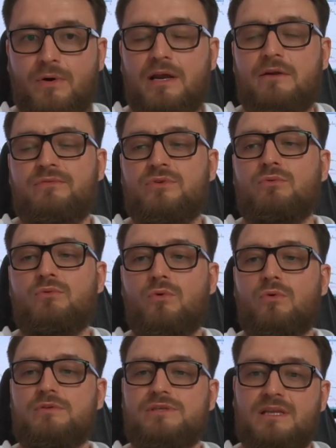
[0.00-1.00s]
quite a few
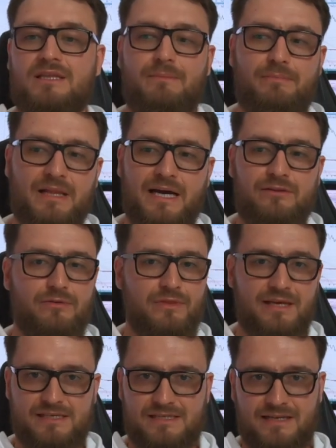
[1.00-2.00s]
rules that apply to
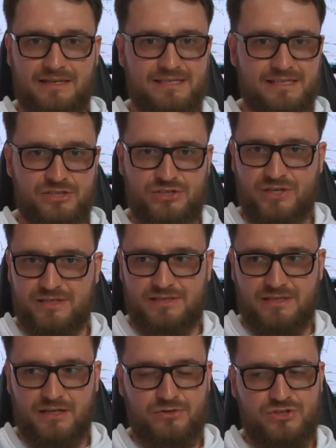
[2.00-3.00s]
this, and this is
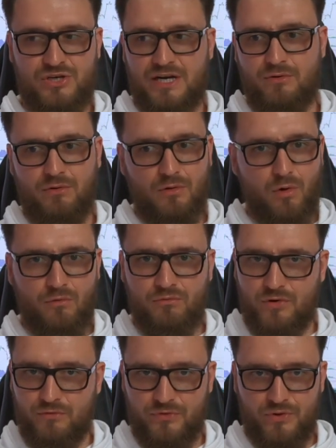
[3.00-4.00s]
just a general
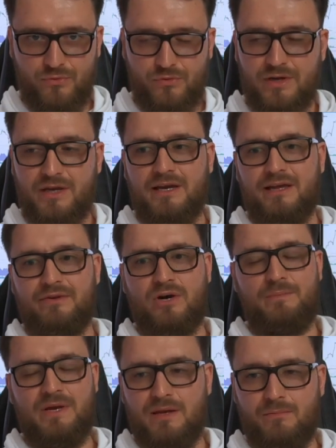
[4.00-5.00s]
overview, and there are
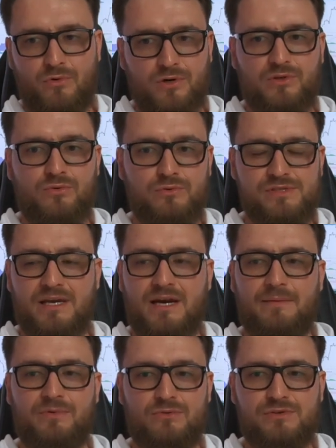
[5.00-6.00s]
many more tools that
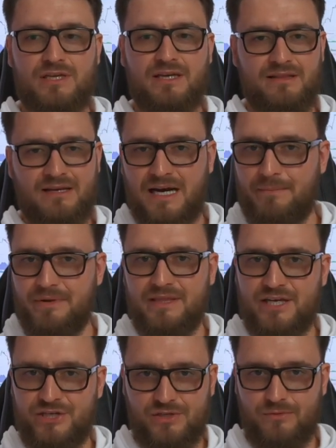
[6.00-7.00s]
I'm using in
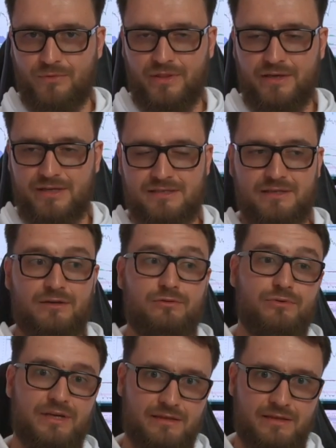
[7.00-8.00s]
combination with this,
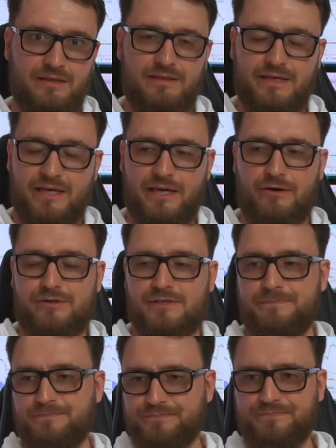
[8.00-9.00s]
including the indicators,
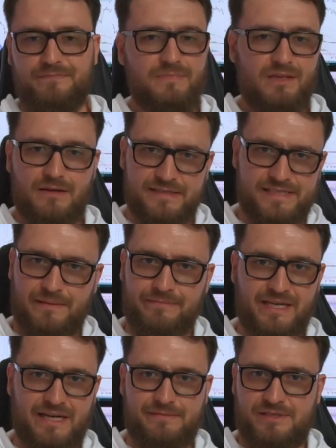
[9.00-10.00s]

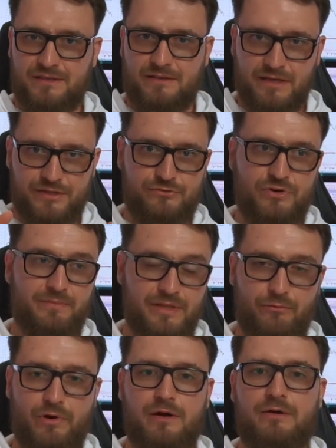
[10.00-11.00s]
sometimes in extremely
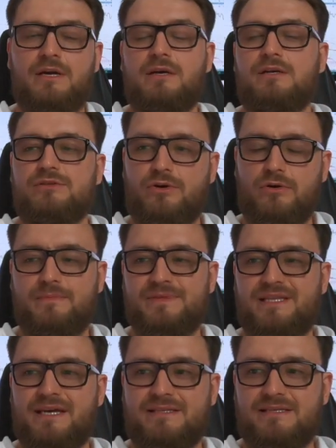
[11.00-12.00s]
rare
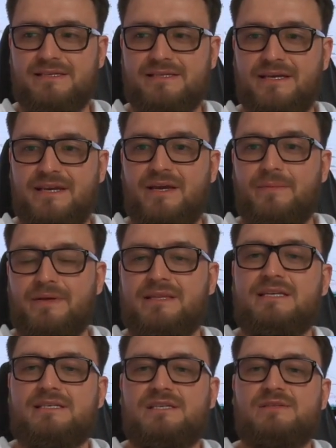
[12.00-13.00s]
circumstances, but
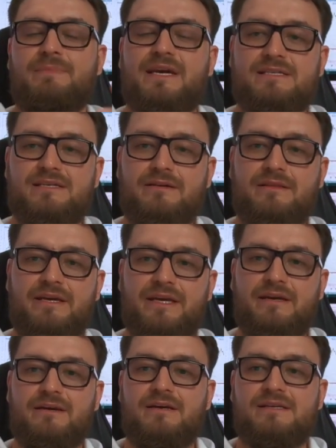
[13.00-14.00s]
this is
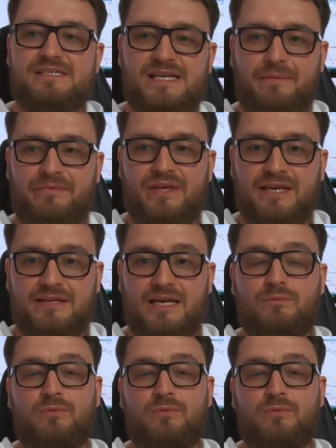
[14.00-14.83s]
basically something that